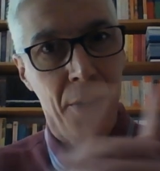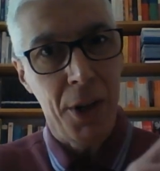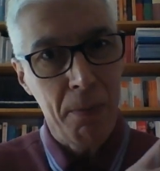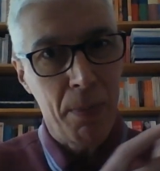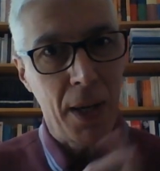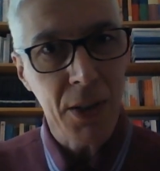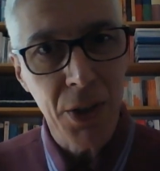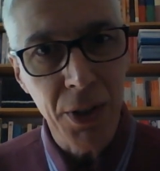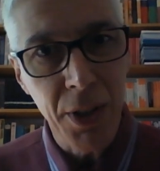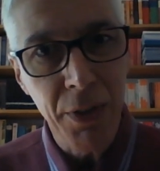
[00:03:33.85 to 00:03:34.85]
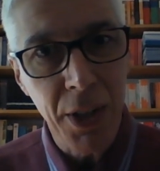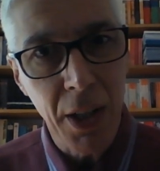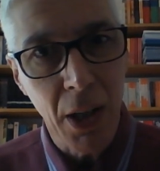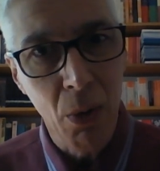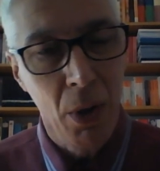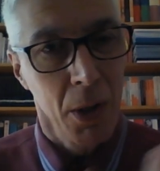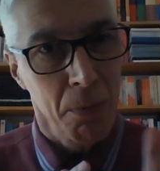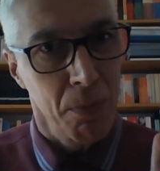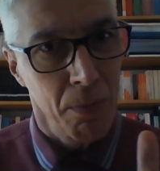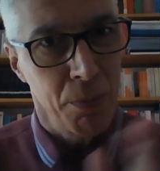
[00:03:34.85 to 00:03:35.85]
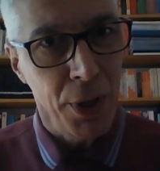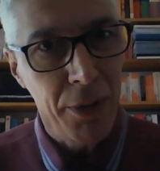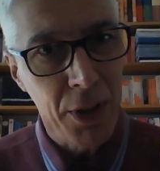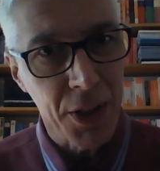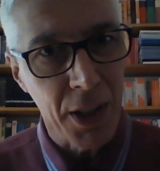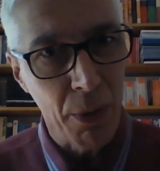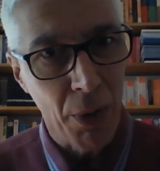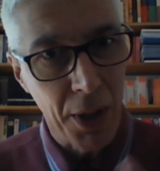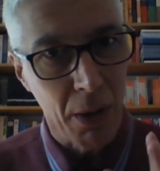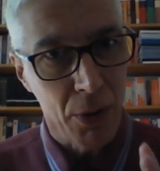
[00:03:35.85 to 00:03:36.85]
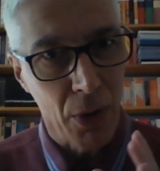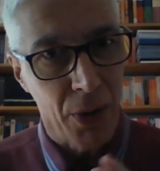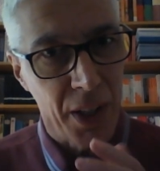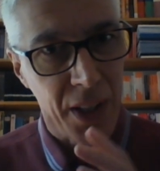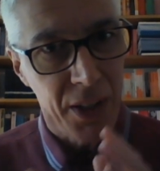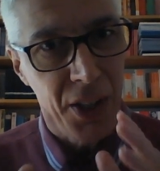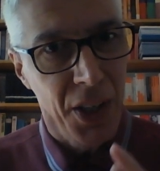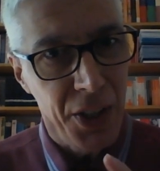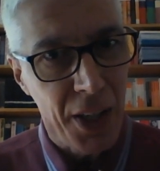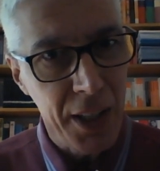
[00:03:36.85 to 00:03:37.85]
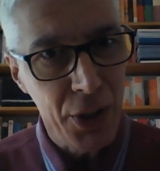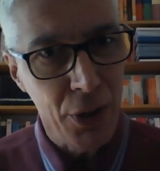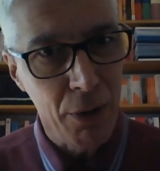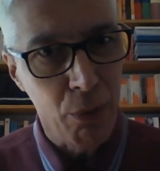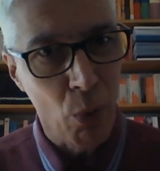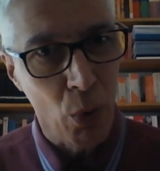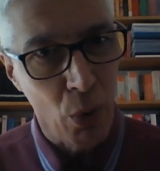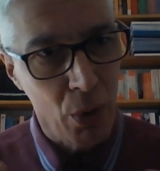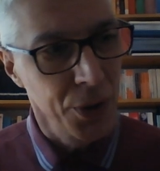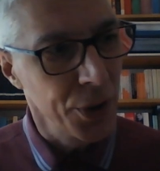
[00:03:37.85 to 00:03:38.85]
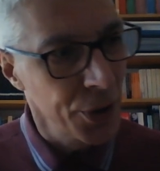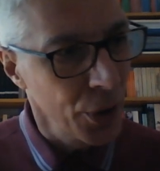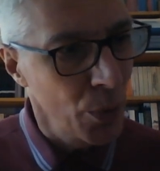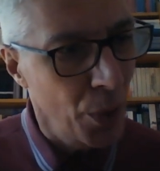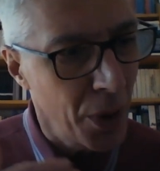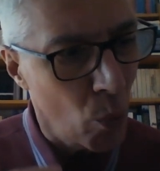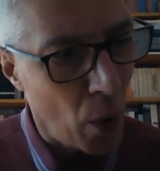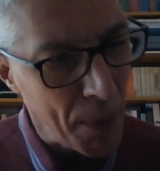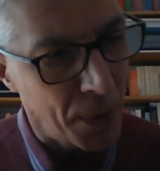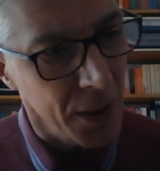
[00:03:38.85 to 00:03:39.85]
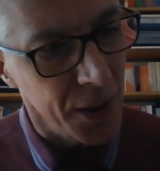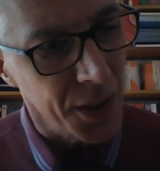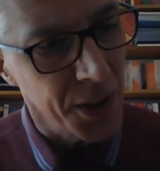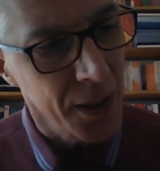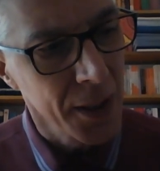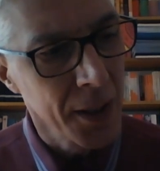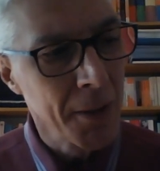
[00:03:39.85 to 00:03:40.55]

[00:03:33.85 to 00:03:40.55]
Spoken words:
Think back to the video previously when I was looking at nature of war to do with weapons.